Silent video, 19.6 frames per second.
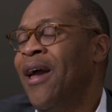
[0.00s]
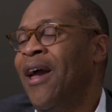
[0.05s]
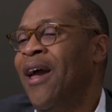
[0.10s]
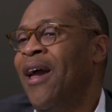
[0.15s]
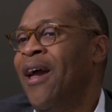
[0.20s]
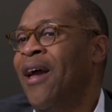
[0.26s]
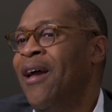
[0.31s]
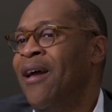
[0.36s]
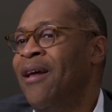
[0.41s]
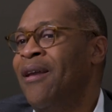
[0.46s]

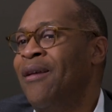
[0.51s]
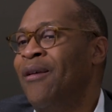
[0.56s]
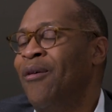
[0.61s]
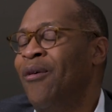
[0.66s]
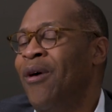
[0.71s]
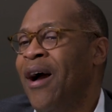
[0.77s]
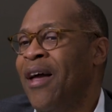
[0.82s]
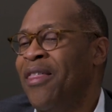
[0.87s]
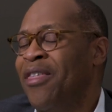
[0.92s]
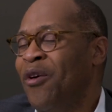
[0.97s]
And
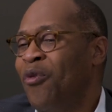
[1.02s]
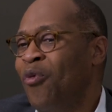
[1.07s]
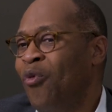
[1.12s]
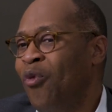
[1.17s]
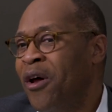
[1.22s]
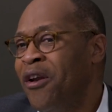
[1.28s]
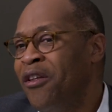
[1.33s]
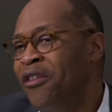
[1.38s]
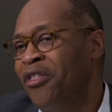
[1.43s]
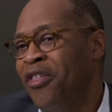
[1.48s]
I think
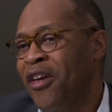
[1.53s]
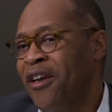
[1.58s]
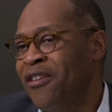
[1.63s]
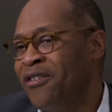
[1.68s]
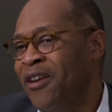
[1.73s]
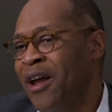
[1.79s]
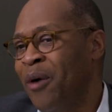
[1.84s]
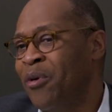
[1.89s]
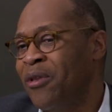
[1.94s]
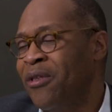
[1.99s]
one of the things
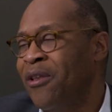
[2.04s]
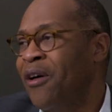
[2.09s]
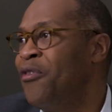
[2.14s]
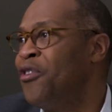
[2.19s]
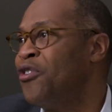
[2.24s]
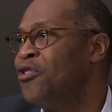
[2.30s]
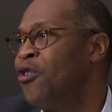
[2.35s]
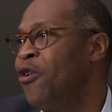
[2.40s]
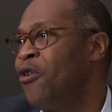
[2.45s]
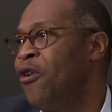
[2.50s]
that I would love
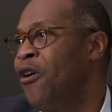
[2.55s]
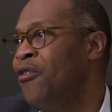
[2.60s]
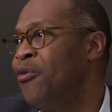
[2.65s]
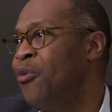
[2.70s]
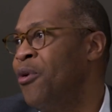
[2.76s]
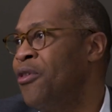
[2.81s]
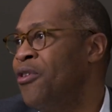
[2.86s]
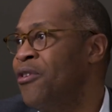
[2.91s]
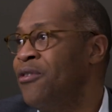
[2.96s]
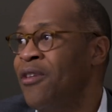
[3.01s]
to start off
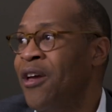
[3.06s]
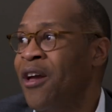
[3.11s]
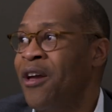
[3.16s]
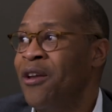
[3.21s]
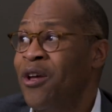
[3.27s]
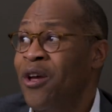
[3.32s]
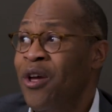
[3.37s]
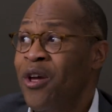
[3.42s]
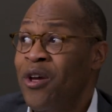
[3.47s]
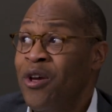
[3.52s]
with is
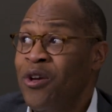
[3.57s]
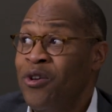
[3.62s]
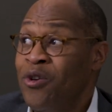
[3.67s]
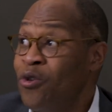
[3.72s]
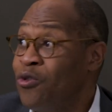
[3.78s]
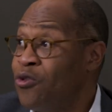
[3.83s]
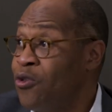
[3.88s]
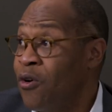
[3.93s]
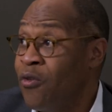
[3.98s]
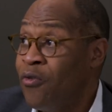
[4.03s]
that
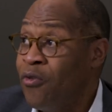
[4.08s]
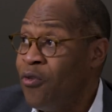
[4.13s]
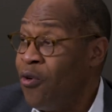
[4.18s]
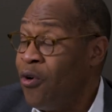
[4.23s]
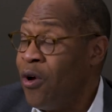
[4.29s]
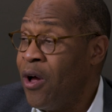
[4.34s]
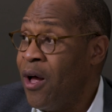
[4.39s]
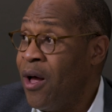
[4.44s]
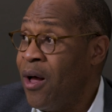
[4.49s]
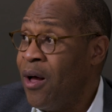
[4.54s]
you serve,
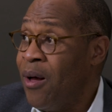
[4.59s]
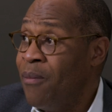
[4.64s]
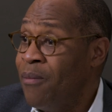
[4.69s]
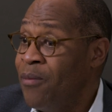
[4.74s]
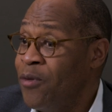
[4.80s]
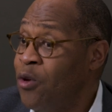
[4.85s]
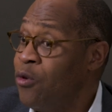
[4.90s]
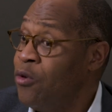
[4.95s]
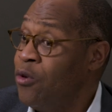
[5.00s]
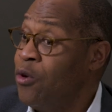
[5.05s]

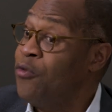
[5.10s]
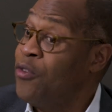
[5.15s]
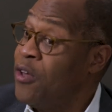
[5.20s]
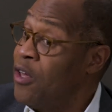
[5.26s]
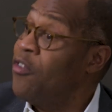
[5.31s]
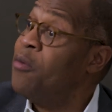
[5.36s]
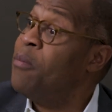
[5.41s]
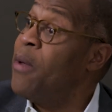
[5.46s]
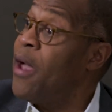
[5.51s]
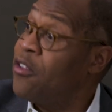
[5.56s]
you've
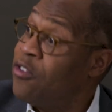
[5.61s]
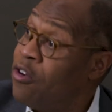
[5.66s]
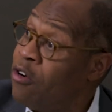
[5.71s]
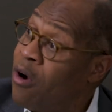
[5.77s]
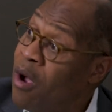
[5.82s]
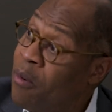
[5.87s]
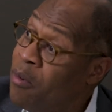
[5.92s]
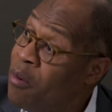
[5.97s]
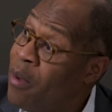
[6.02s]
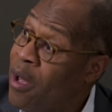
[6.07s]
given back to
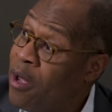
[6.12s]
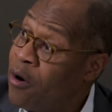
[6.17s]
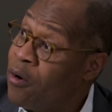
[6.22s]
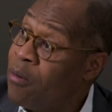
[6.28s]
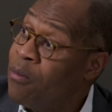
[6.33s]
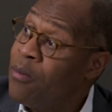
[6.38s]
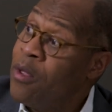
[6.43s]
your alma mater.